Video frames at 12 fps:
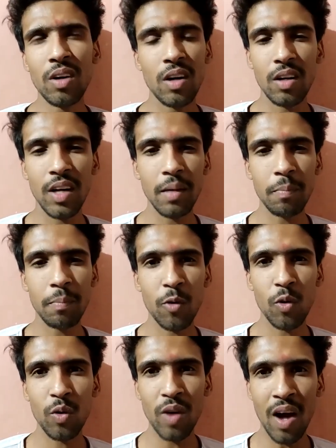like
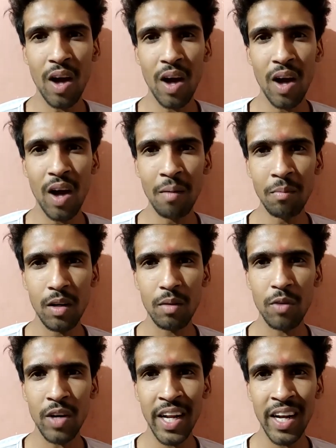program
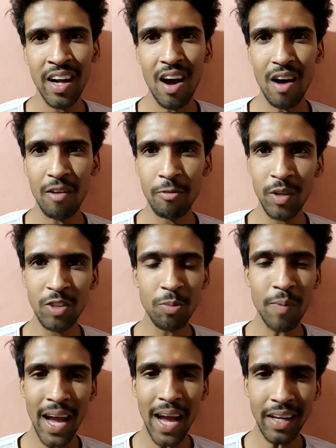1.5 months
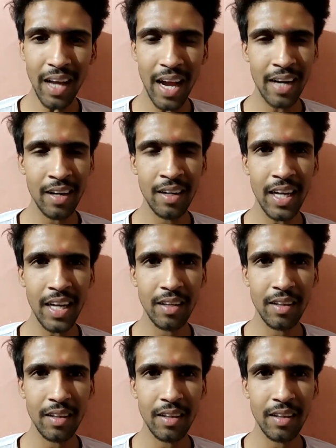back, and like